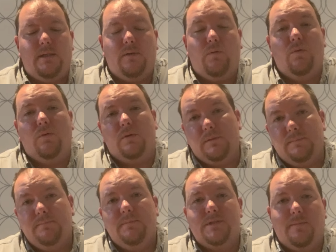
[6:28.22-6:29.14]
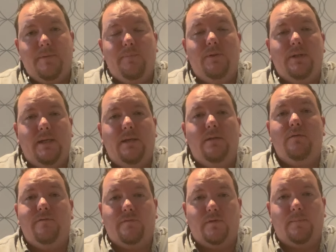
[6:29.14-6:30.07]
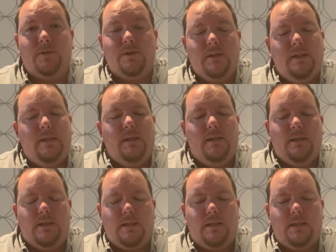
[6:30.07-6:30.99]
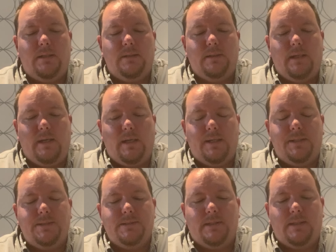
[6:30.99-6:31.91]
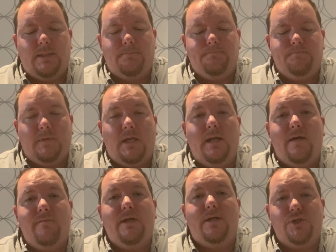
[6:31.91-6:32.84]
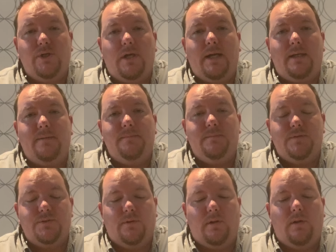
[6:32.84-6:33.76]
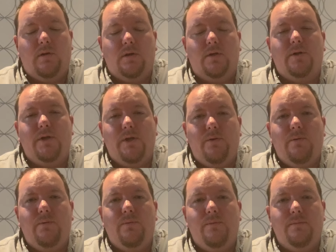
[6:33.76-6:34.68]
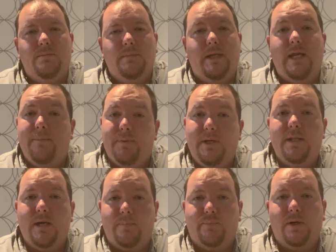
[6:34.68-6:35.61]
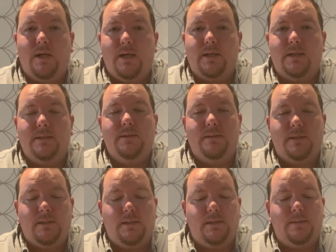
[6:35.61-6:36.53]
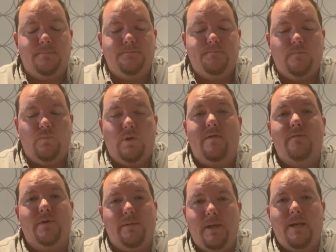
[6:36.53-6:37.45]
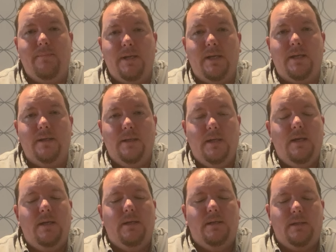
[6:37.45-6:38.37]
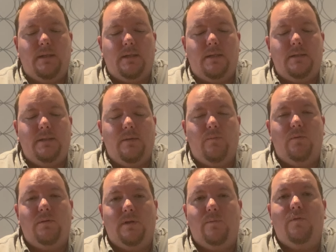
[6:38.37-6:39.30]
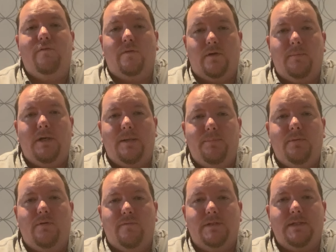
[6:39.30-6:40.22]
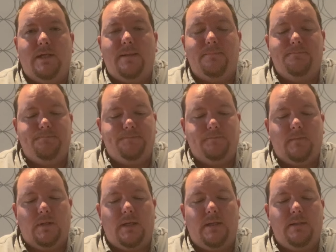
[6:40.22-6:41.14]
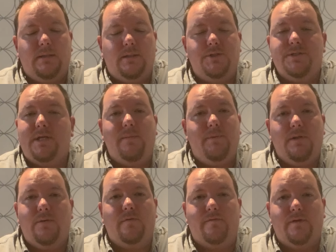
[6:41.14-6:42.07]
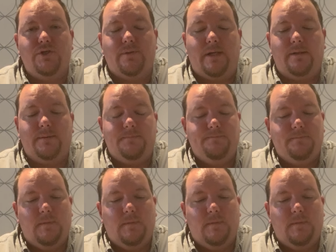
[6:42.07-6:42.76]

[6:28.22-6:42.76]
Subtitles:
or some people like it a little firmer, and have that shine. So the longer you keep it in that product, whatever it may be, it will firm up over time, and just keep it in the refrigerator.